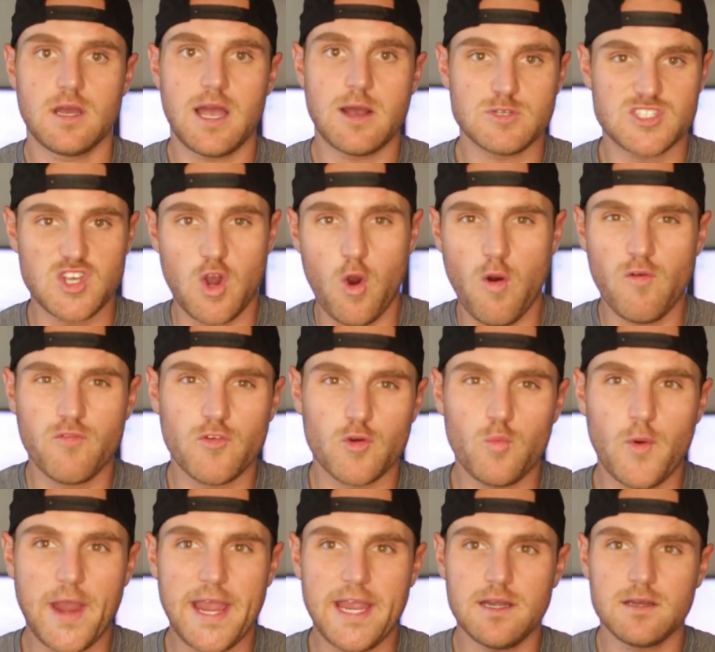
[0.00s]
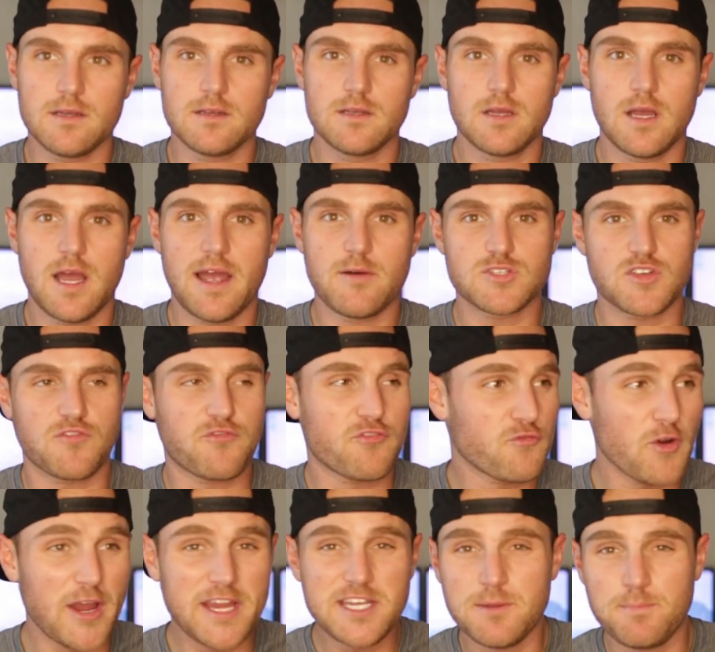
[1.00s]
I was overweight. I was
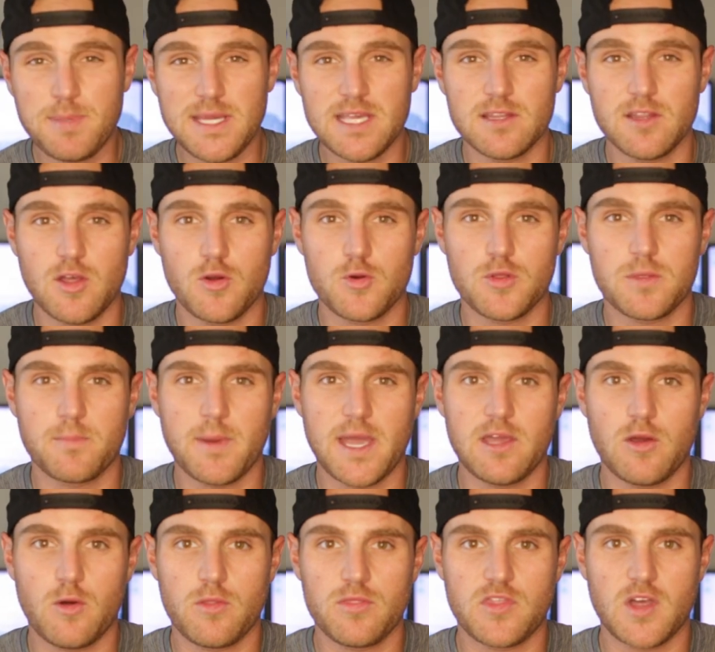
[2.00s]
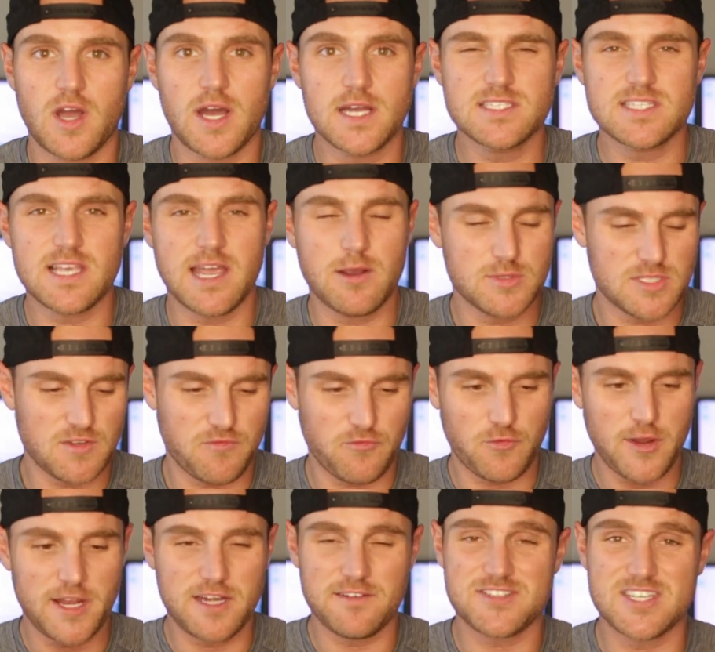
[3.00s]
afraid to be alone with my own thoughts. I was
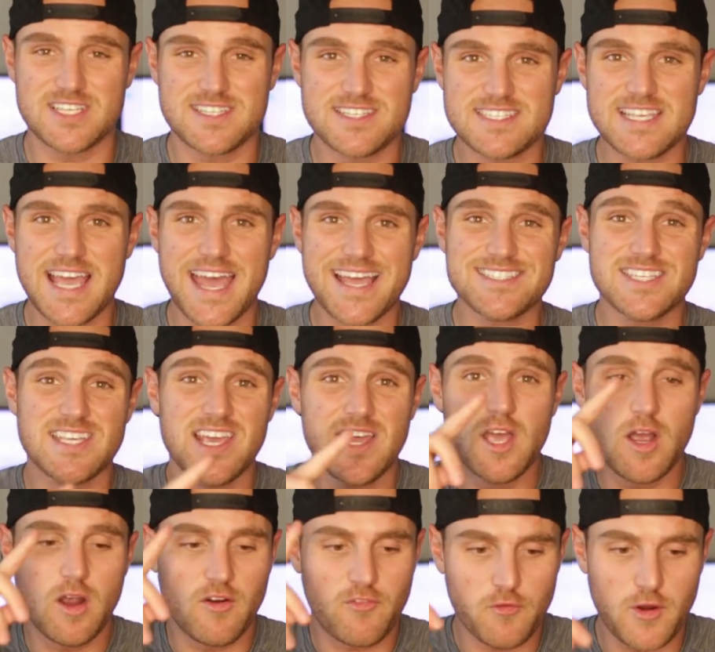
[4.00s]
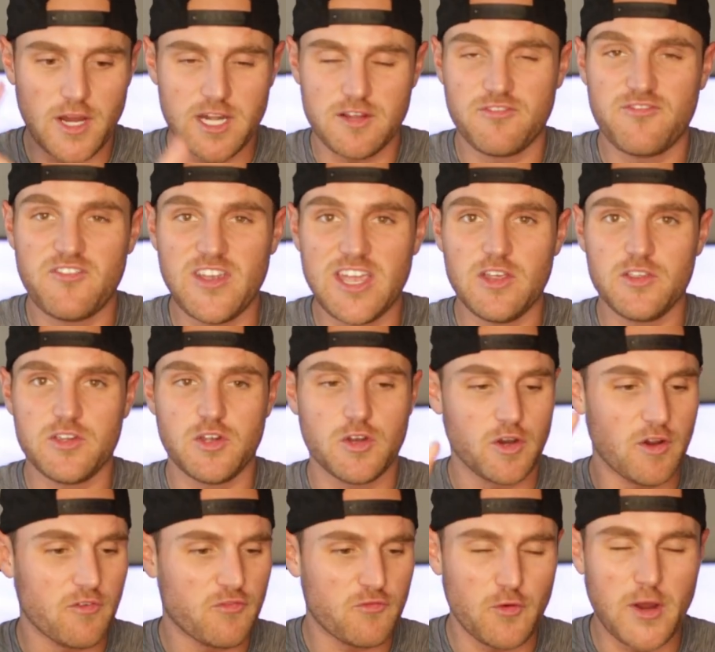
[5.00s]
afraid of success, afraid of
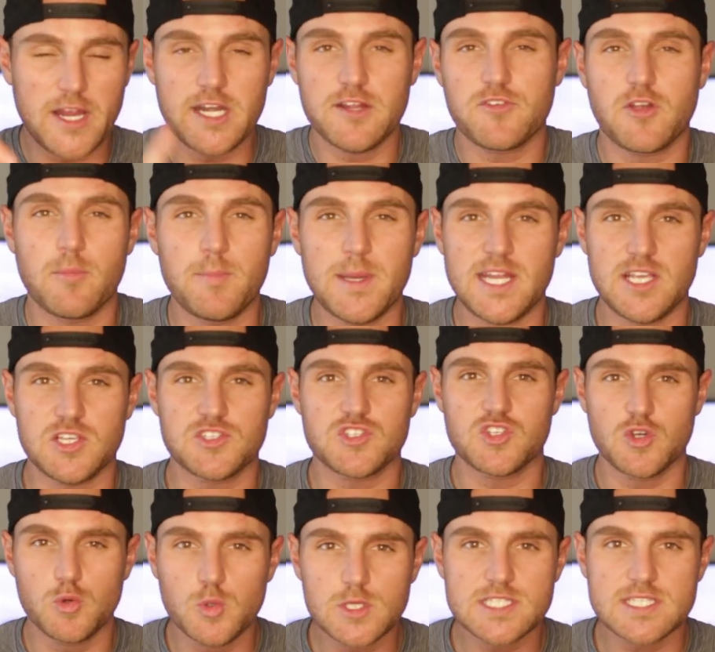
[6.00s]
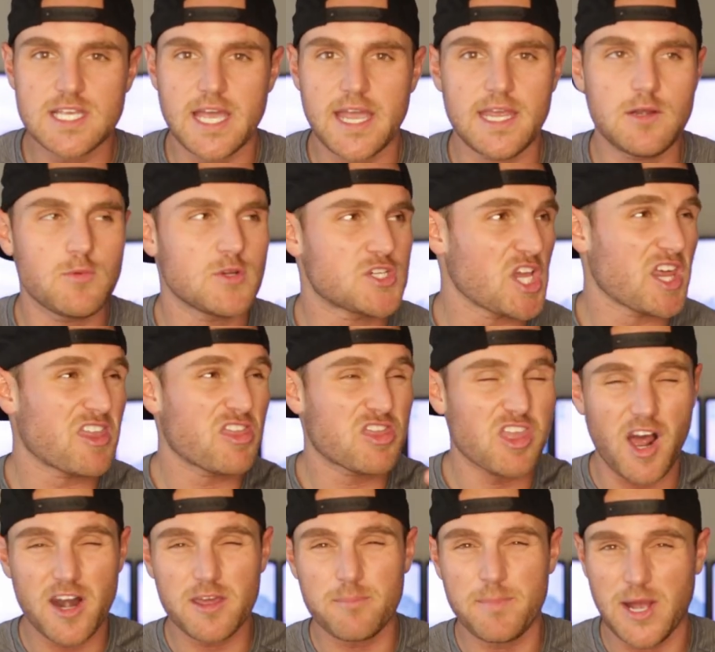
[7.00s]
failure, afraid of committing suicide, which I
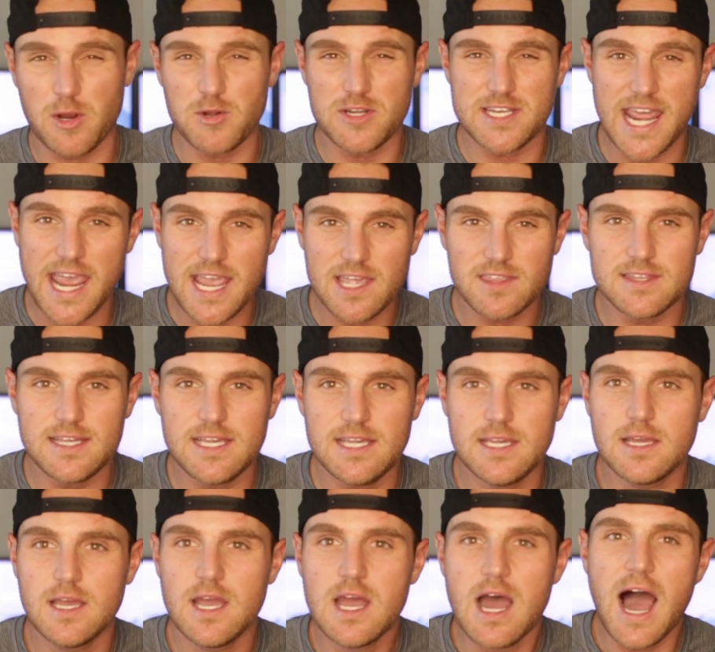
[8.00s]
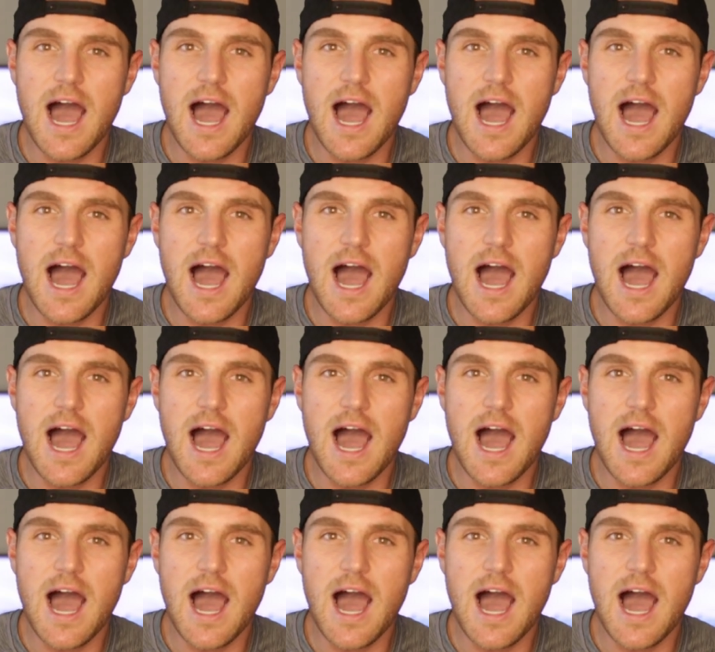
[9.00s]
thought about daily.